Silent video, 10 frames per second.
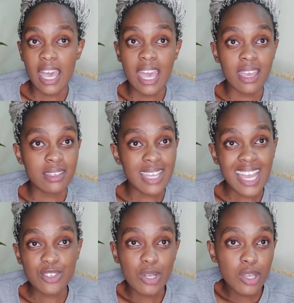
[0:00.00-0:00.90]
and
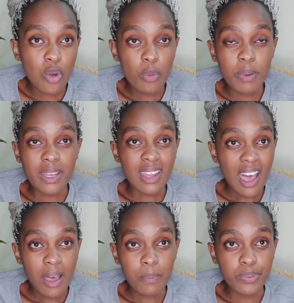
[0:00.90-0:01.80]
actually open
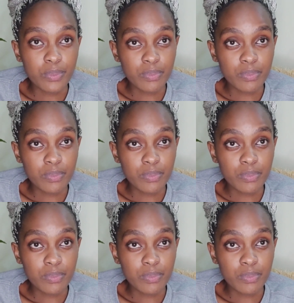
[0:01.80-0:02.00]
up